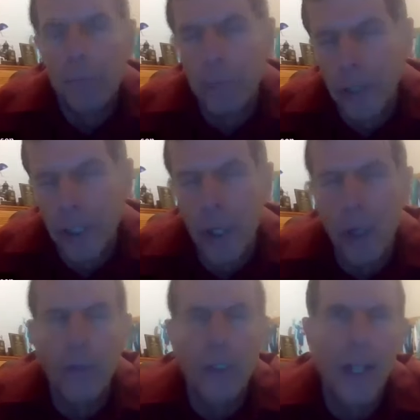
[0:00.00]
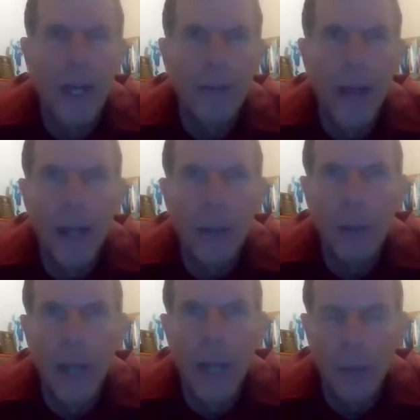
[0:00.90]
pre-COVID, a lot of
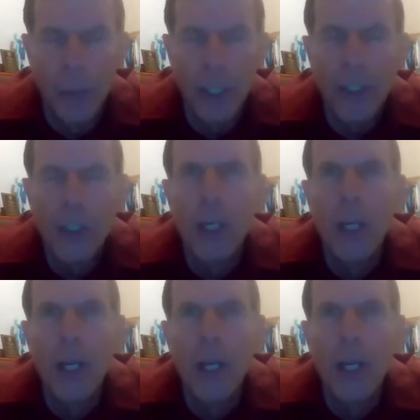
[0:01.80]
outreach.